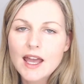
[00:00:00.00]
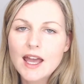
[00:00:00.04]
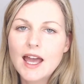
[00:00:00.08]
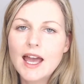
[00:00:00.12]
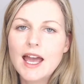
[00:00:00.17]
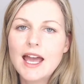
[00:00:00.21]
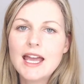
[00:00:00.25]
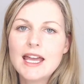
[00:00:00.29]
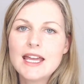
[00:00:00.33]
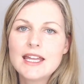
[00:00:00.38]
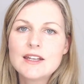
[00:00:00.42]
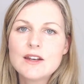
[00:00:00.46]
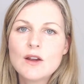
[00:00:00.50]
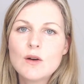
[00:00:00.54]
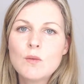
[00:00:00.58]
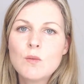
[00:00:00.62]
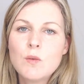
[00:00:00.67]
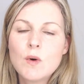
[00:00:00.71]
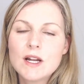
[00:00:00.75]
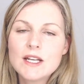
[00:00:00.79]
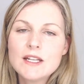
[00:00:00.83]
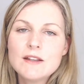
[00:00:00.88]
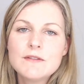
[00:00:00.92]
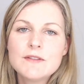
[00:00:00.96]
And
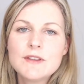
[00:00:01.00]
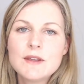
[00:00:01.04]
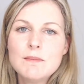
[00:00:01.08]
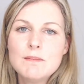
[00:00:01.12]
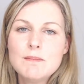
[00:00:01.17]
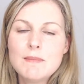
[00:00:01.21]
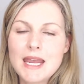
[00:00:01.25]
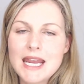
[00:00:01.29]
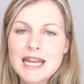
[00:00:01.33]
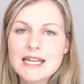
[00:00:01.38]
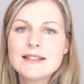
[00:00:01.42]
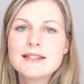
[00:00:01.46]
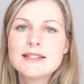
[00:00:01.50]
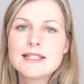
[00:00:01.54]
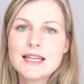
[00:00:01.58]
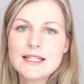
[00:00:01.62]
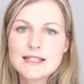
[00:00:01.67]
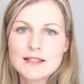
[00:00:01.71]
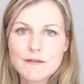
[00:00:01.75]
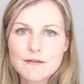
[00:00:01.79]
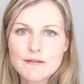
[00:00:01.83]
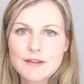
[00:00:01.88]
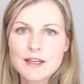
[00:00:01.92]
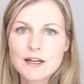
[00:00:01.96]
one of the
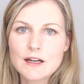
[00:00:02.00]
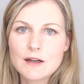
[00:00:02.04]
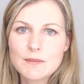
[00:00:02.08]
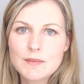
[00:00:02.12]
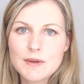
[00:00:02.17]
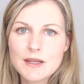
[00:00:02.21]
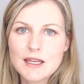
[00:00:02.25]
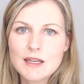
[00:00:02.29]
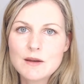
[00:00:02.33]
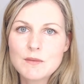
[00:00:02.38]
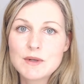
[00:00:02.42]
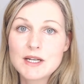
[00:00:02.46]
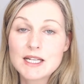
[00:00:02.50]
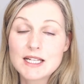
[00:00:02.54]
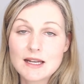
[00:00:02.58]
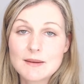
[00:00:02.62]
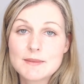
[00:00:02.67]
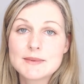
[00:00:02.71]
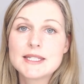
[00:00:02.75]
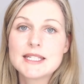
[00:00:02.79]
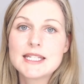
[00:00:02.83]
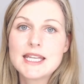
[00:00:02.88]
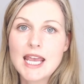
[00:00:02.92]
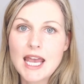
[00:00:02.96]
mainstays of therapy when it
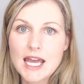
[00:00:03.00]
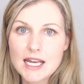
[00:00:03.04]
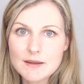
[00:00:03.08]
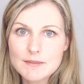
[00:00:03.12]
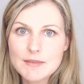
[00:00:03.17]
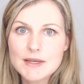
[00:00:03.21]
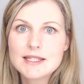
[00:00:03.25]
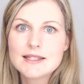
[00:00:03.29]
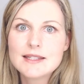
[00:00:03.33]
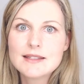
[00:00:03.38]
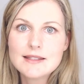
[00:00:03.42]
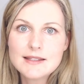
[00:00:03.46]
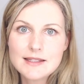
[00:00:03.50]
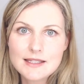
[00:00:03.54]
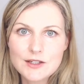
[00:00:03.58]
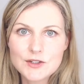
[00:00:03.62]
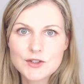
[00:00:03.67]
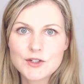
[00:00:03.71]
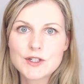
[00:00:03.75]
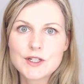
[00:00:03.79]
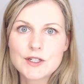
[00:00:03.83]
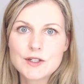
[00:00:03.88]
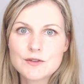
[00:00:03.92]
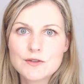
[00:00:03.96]
comes to cannabis and
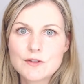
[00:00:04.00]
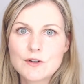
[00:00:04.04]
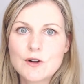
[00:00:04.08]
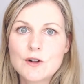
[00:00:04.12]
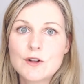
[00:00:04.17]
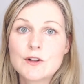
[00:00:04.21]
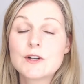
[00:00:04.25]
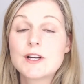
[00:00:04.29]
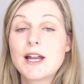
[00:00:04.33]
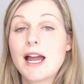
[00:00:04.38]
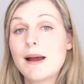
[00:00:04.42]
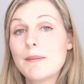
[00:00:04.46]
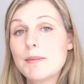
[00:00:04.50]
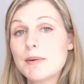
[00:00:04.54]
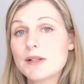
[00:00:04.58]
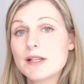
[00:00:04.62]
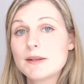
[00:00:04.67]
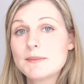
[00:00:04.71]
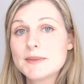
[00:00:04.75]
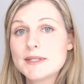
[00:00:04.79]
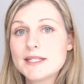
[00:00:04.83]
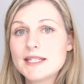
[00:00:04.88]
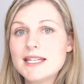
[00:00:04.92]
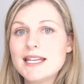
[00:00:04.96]
seizure control or
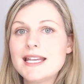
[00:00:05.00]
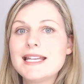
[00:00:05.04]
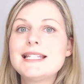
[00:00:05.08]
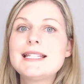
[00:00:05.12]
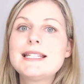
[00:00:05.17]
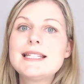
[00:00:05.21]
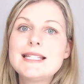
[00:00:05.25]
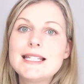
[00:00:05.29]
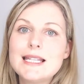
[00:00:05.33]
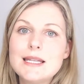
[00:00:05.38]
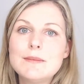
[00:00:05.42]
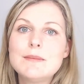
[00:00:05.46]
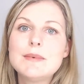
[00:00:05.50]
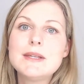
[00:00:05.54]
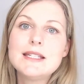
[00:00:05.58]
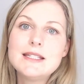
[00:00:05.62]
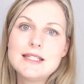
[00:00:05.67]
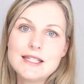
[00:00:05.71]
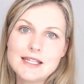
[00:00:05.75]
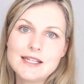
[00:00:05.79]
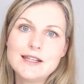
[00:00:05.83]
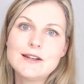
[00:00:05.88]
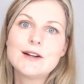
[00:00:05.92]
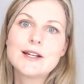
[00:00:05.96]
epilepsy is
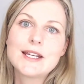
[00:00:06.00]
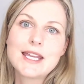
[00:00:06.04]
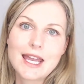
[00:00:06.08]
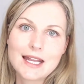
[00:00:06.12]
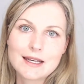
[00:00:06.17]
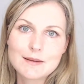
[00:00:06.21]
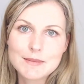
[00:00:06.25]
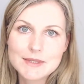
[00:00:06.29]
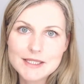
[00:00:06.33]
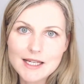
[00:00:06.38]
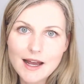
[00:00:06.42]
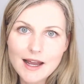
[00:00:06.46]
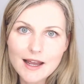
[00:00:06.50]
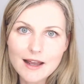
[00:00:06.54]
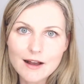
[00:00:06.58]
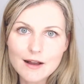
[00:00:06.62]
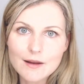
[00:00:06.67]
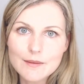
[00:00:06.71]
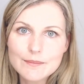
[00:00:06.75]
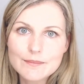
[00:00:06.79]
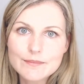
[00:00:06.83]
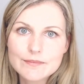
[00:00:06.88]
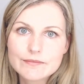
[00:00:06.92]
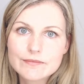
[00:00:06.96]
CBD or
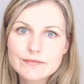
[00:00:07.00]
cannabidiol.